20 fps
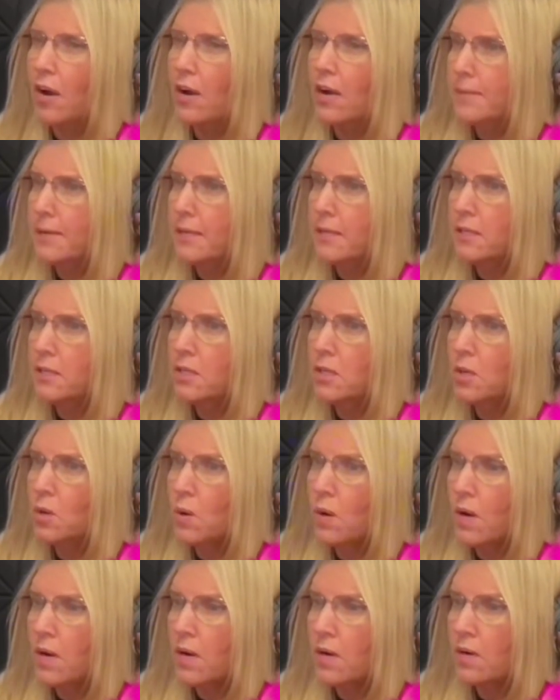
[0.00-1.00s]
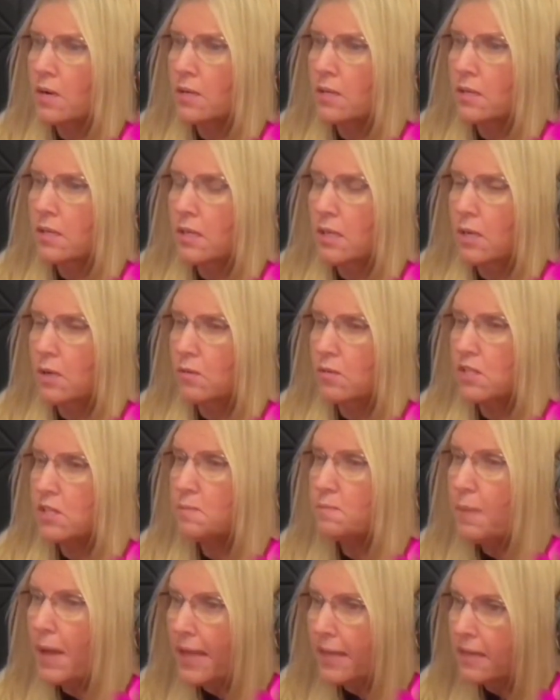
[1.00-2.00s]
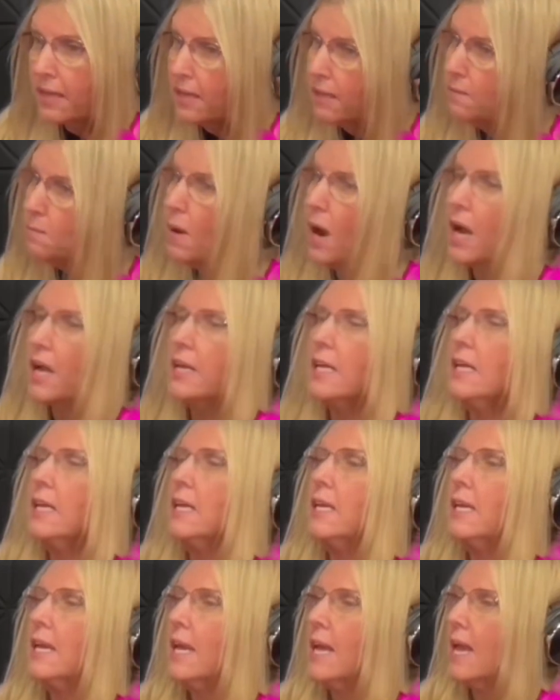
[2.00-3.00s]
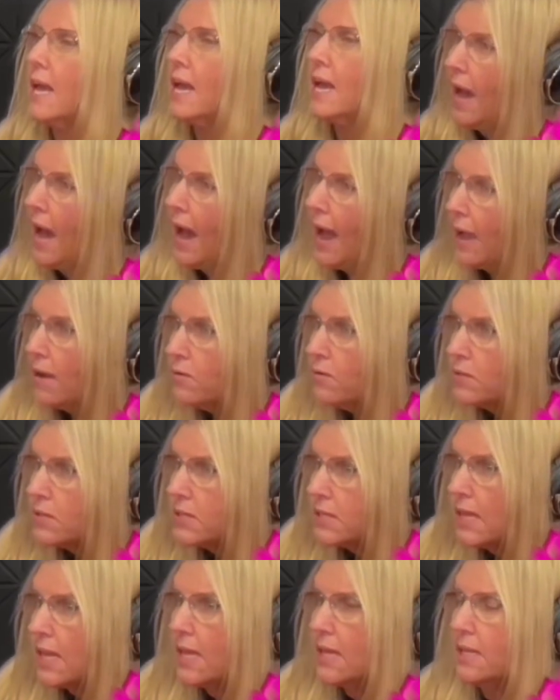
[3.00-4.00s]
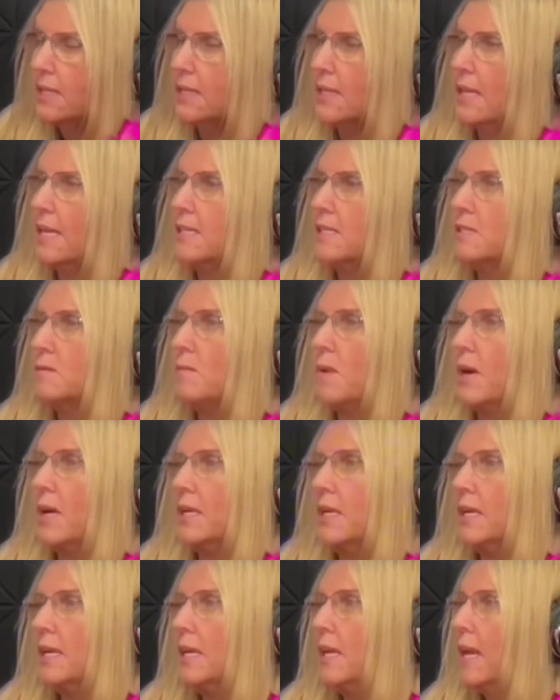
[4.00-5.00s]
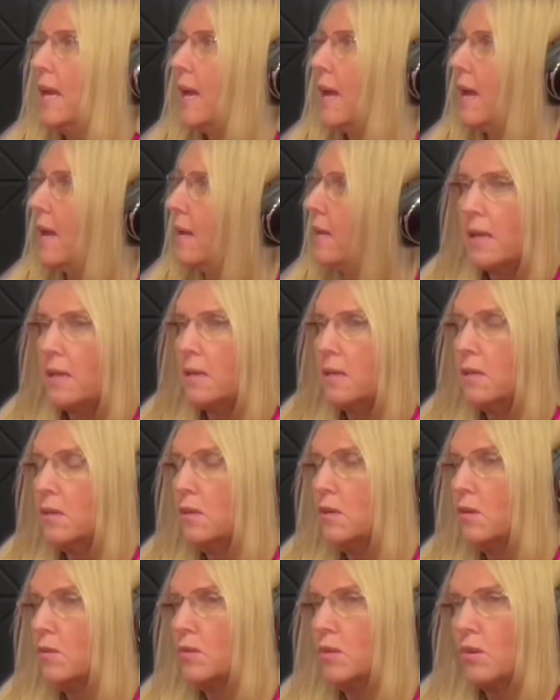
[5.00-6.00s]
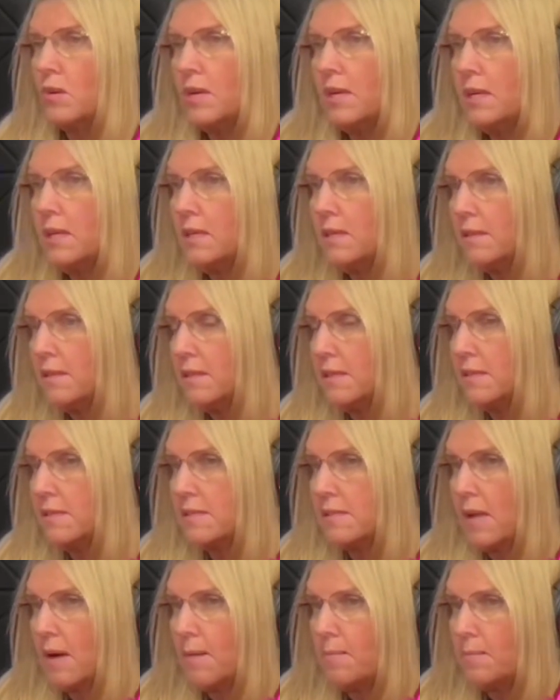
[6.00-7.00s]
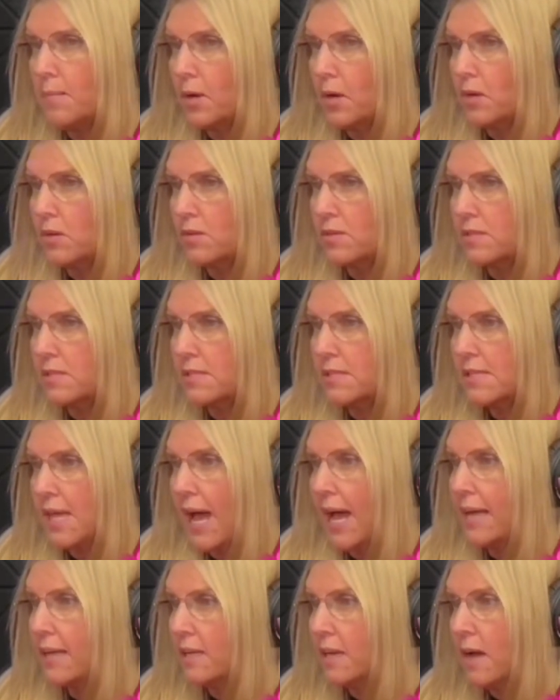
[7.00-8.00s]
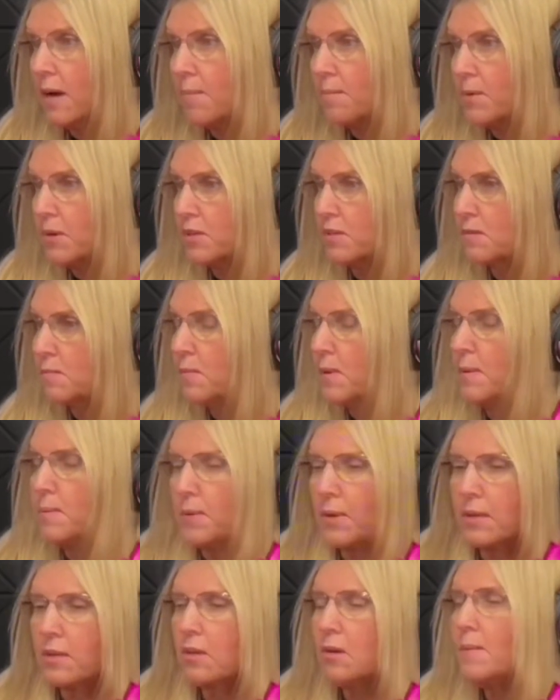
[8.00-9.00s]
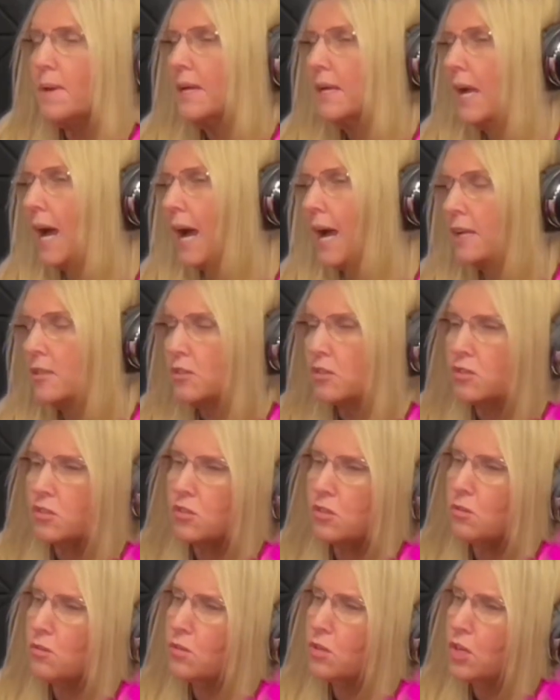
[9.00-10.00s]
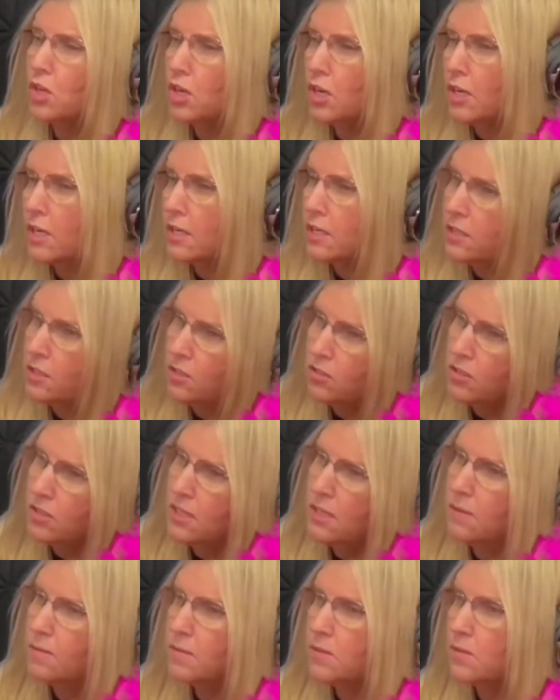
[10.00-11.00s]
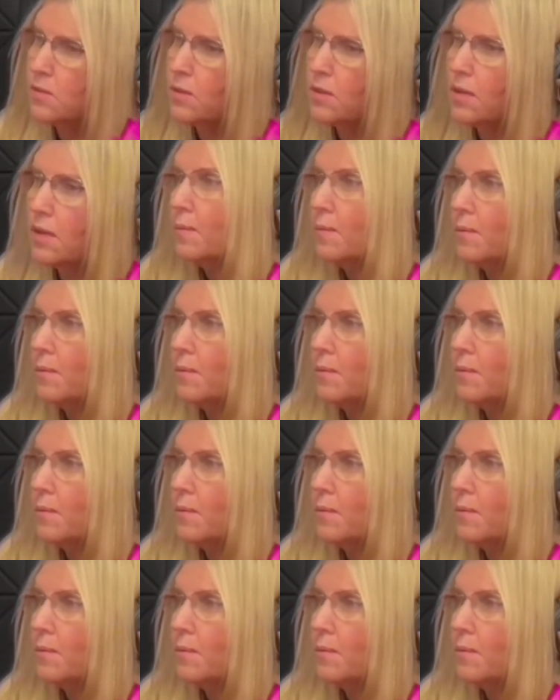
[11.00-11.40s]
And you're, spending money, and I was taking less money, and, you're hitting these numbers, these high numbers, and people are like, oh my God, you're so good and your team is so good.